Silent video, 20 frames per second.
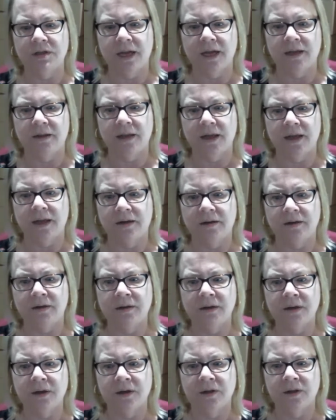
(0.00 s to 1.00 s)
And
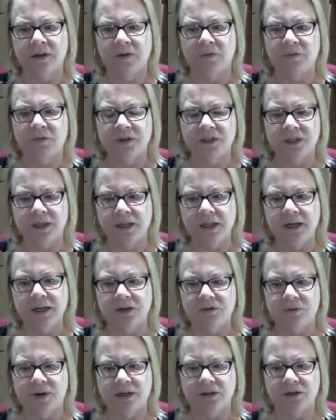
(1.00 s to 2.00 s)
then the facility
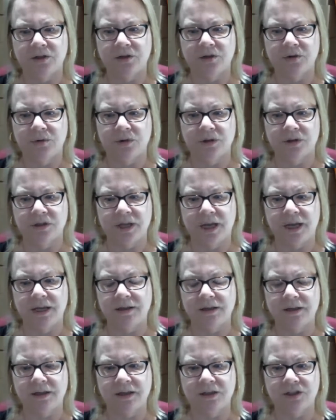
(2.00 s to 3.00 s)
directors who were saying
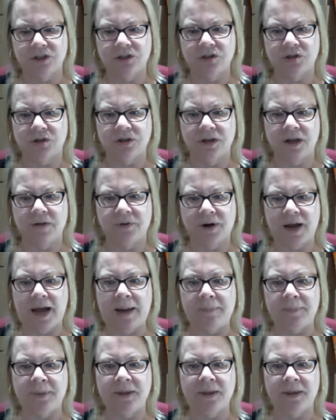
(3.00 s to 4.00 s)
that it just could never
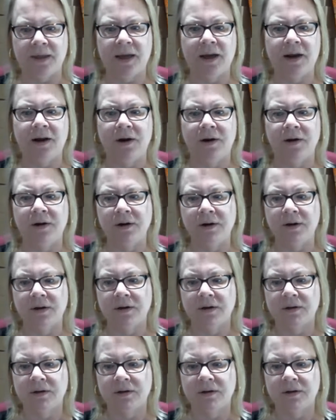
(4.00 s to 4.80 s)
happen there,